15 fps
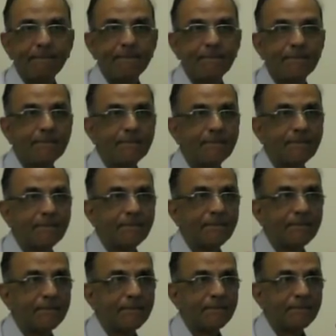
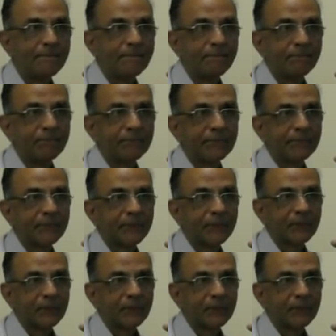(silence)